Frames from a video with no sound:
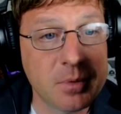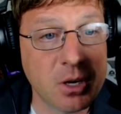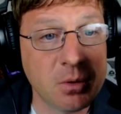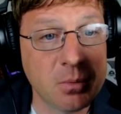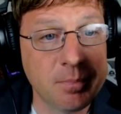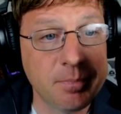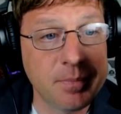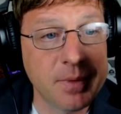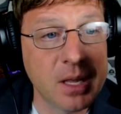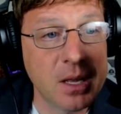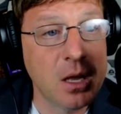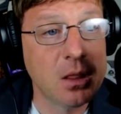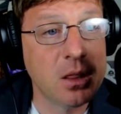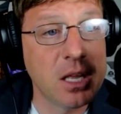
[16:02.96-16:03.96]
So
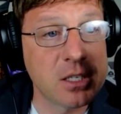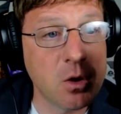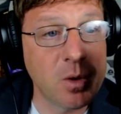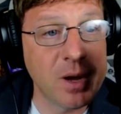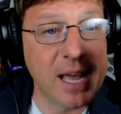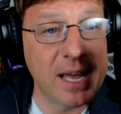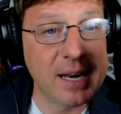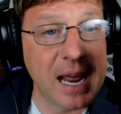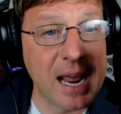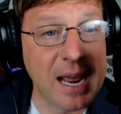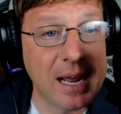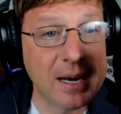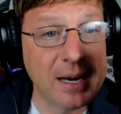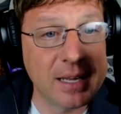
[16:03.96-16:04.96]
let's go ahead
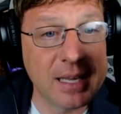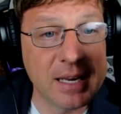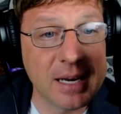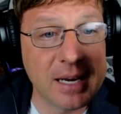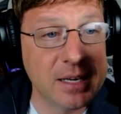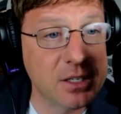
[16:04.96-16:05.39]
and get